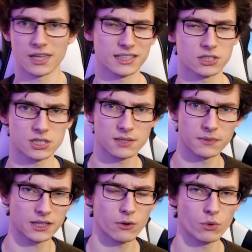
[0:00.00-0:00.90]
that's just
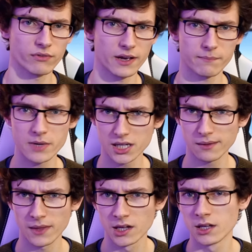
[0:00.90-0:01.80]
something that will affect
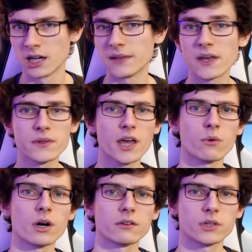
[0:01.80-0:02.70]
me. And then the other
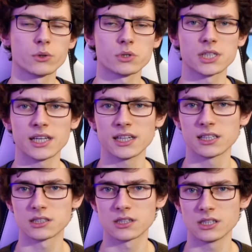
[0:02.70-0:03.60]
one, of course,
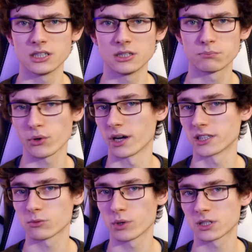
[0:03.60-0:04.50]
is the
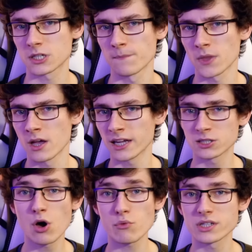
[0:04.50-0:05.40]
price, which is
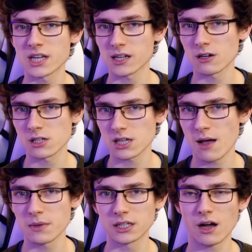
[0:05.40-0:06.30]
not ridiculous.
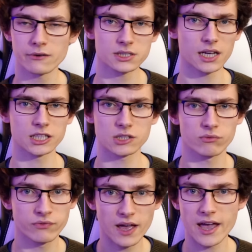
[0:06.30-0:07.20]
I mean, I would say it's
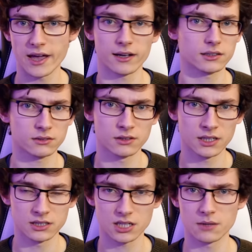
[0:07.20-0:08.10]
fair
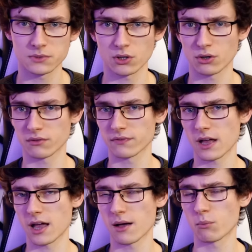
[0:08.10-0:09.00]
in terms of
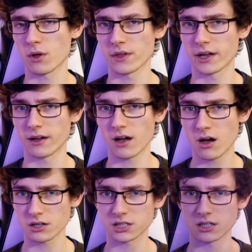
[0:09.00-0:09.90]
um, what they're
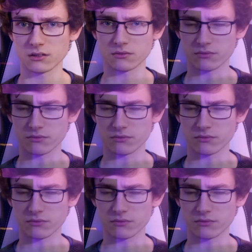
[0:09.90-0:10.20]
asking